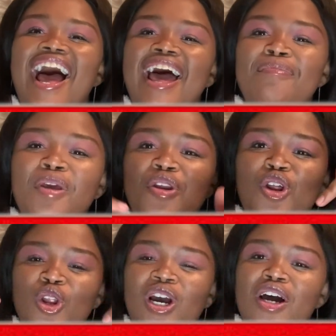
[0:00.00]
and be on the
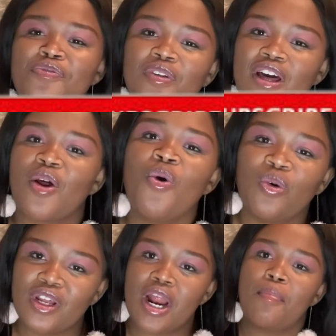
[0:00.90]
lookout for that haul
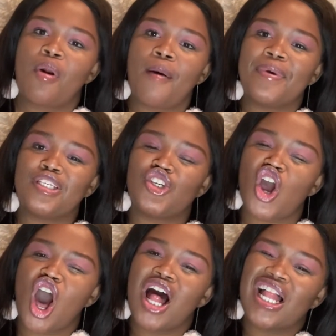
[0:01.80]
that I promised y'all.